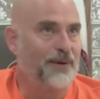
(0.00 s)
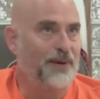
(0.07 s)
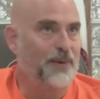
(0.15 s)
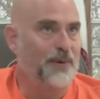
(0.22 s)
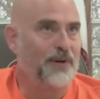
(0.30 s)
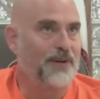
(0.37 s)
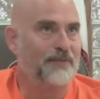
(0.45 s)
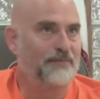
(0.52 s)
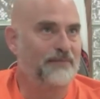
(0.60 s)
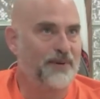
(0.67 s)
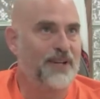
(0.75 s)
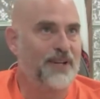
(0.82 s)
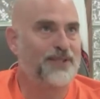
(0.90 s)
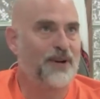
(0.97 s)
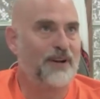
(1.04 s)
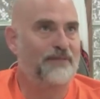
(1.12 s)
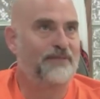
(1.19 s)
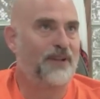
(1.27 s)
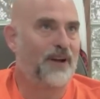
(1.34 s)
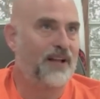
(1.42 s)
There were pretty
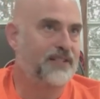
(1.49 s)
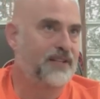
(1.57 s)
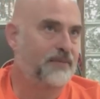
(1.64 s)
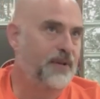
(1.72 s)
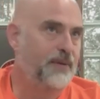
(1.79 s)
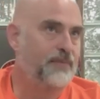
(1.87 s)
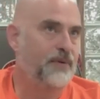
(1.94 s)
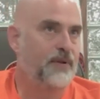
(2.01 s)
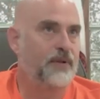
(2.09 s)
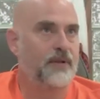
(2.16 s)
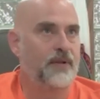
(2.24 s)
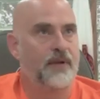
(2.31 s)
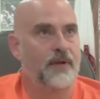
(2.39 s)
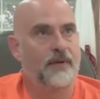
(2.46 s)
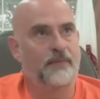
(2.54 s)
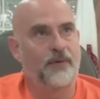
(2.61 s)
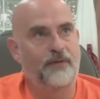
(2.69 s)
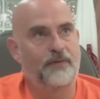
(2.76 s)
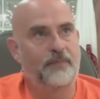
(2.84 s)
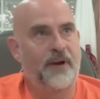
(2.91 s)
soft lines, and people
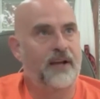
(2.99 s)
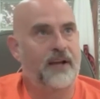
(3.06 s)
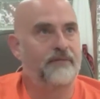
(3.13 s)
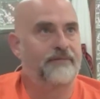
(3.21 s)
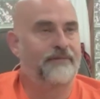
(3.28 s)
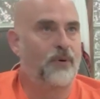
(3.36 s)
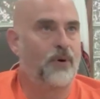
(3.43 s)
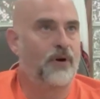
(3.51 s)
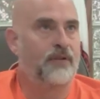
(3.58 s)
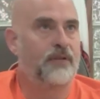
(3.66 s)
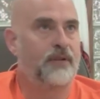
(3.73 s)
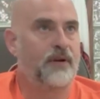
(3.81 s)
moved back and forth.